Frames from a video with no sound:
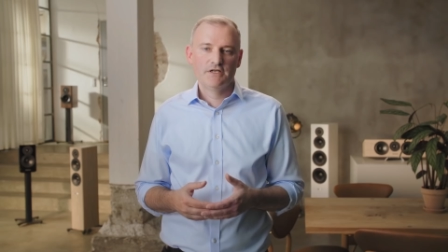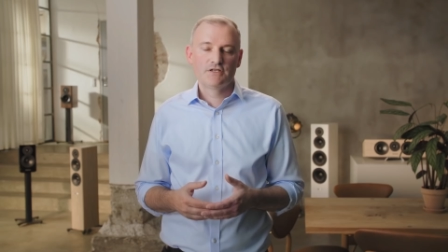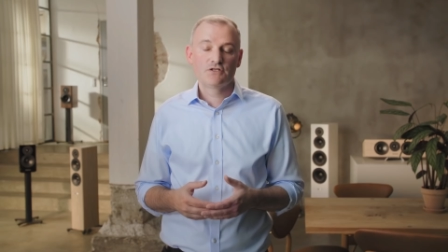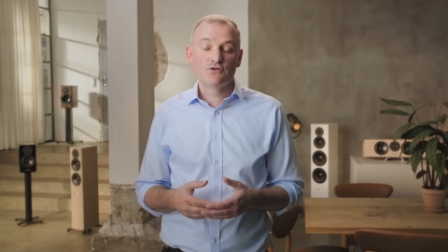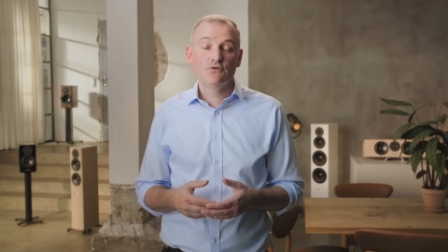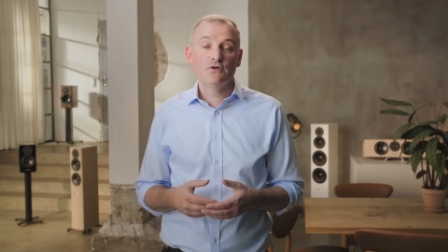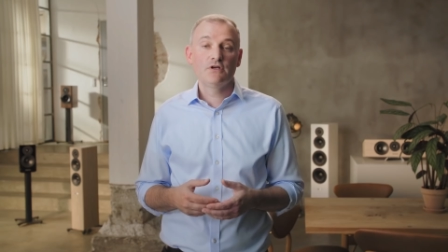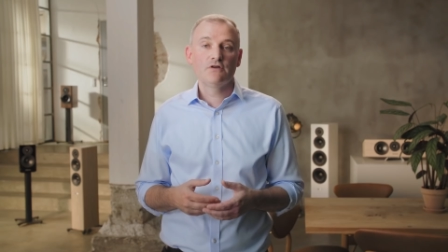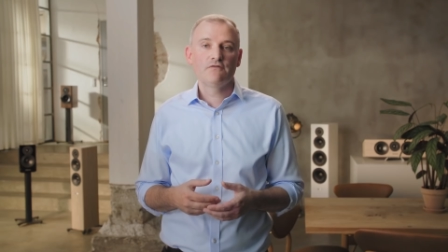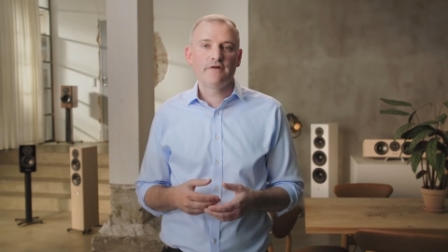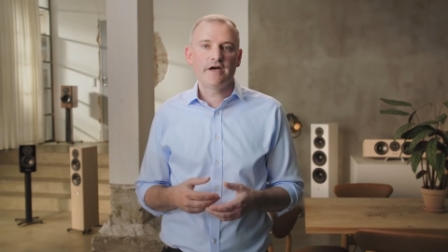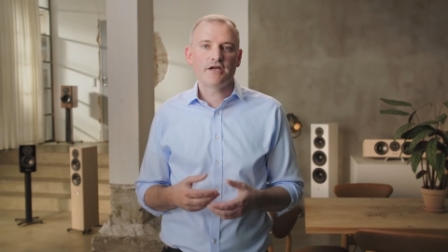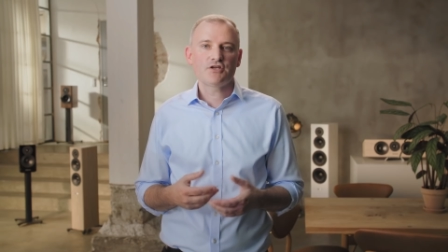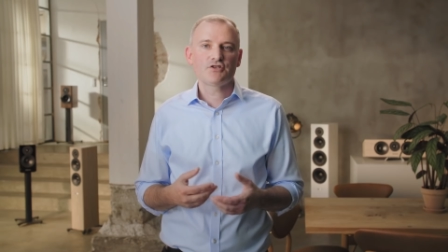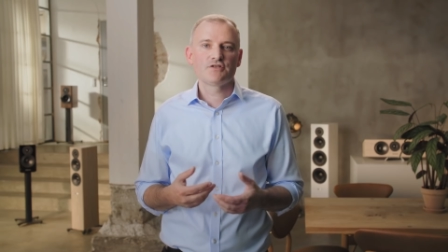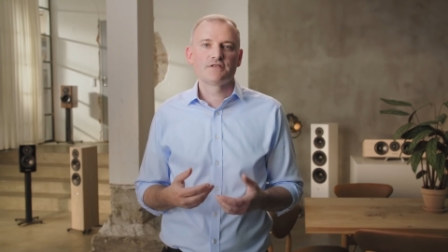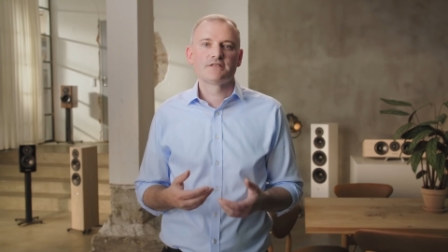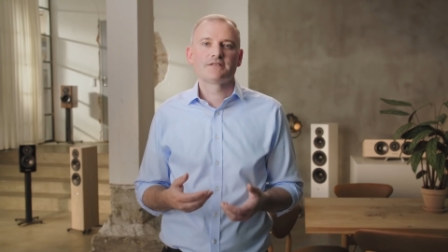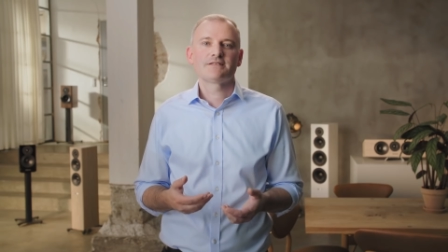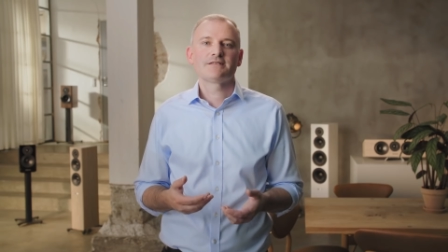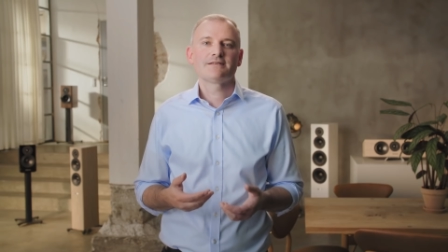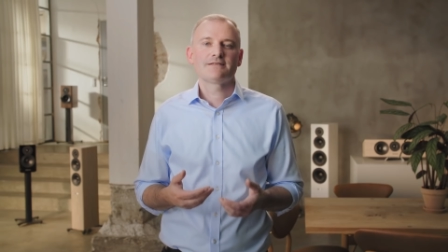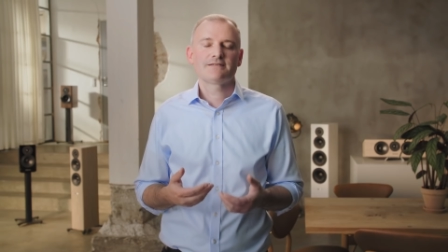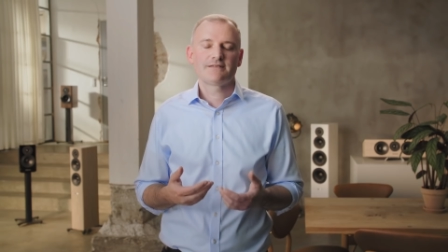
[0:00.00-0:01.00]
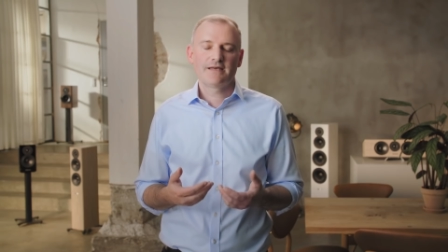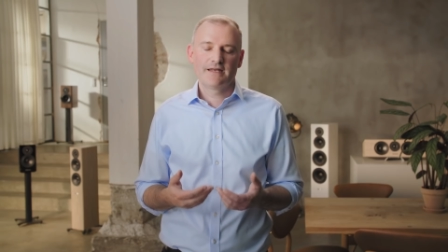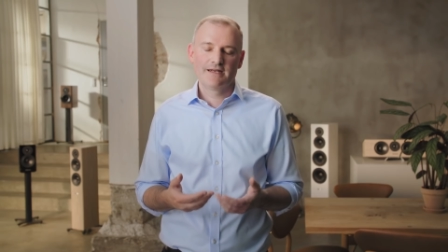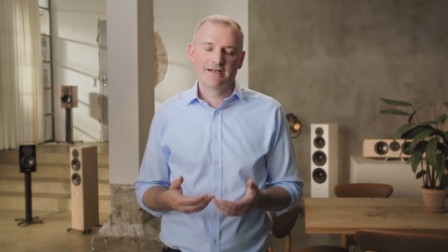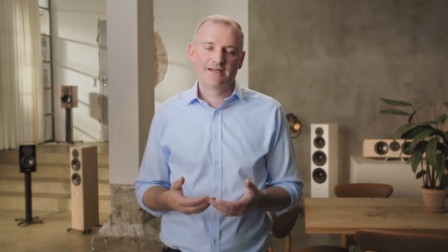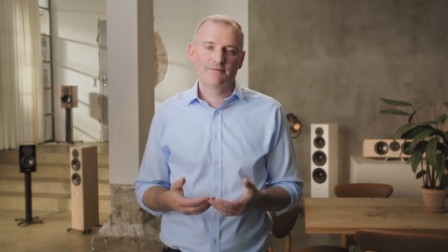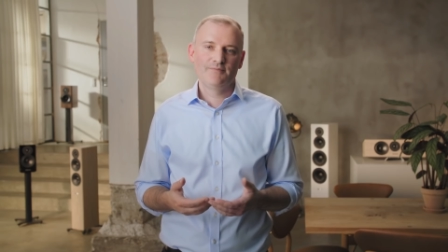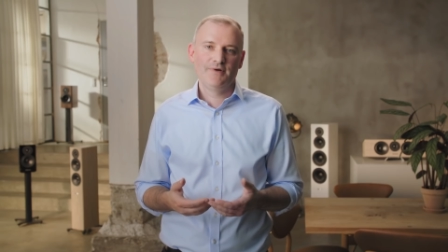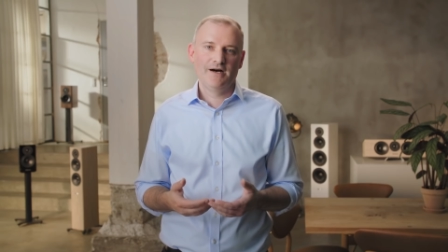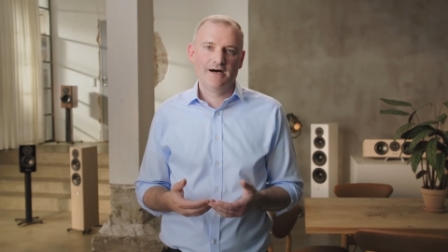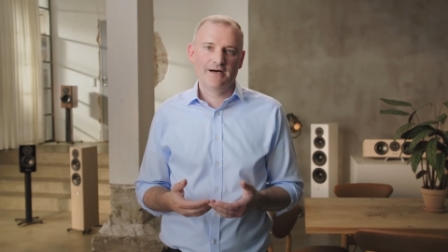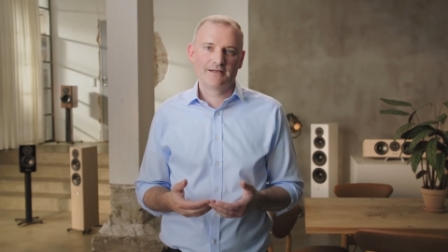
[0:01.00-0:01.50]
Two innovations set it
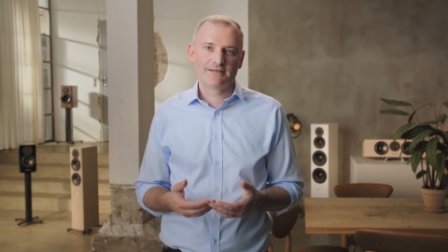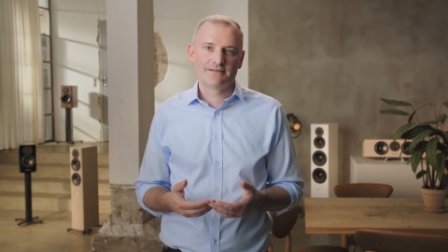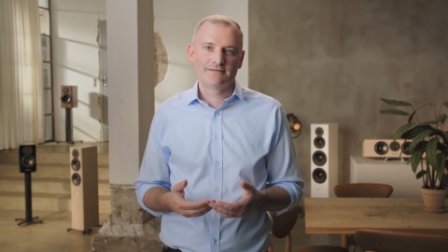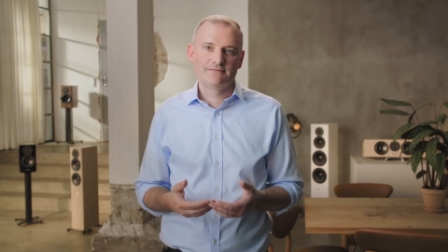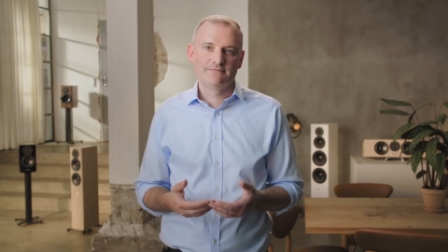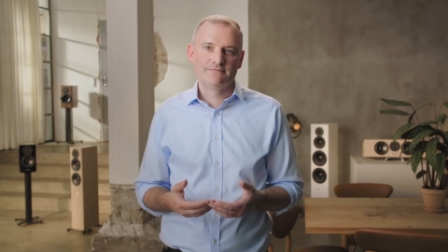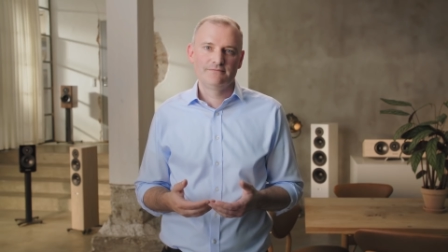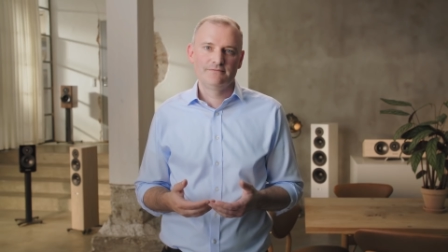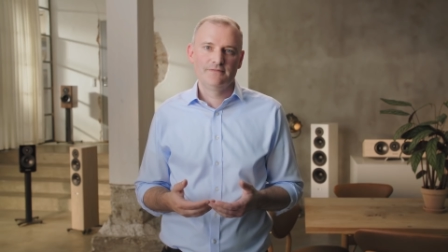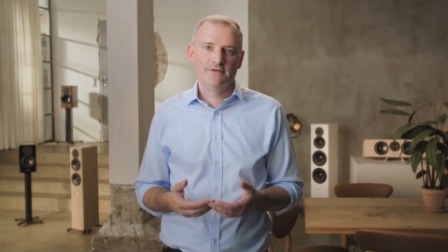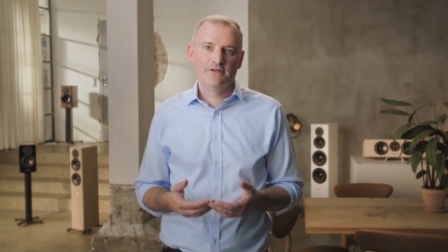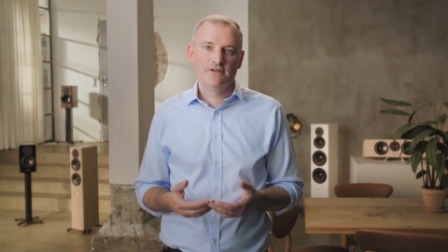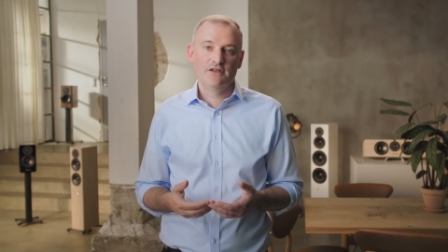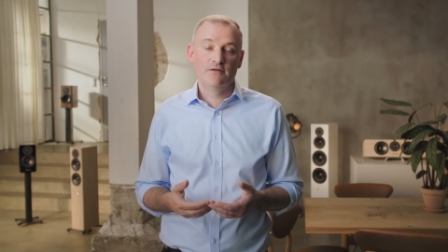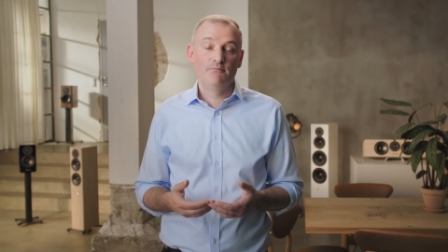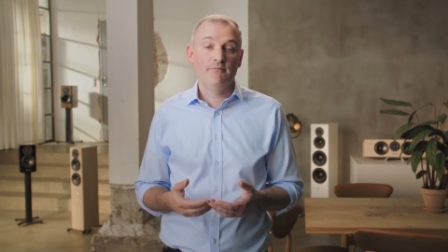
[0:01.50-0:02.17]
apart. The